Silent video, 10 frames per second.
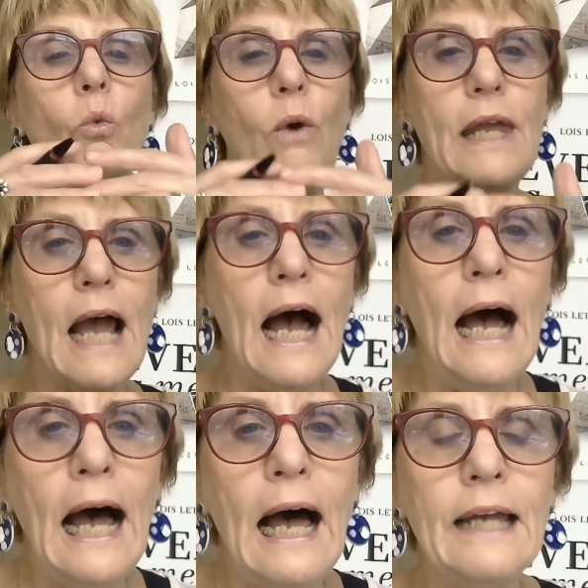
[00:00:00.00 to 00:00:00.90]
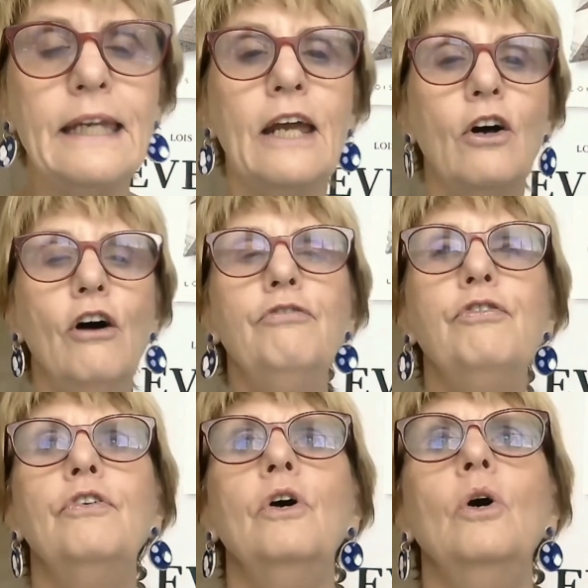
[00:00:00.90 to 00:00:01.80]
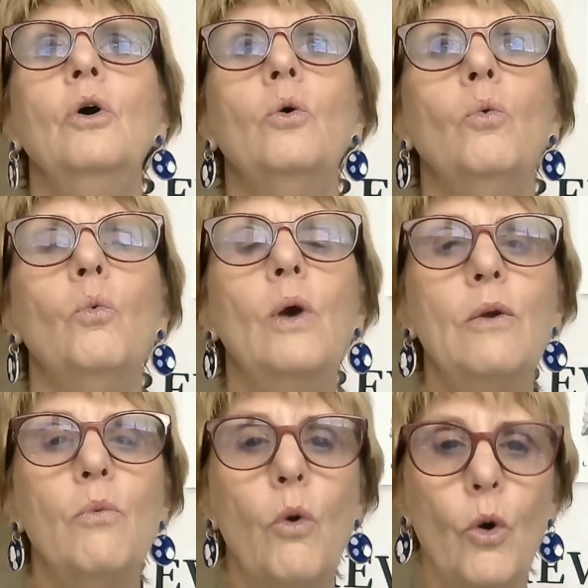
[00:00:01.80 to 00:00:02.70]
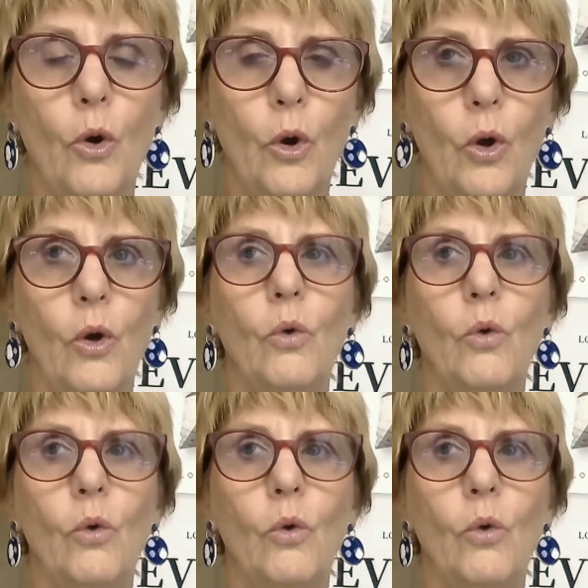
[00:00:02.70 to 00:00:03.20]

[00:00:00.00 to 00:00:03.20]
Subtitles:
we are, get off, we were.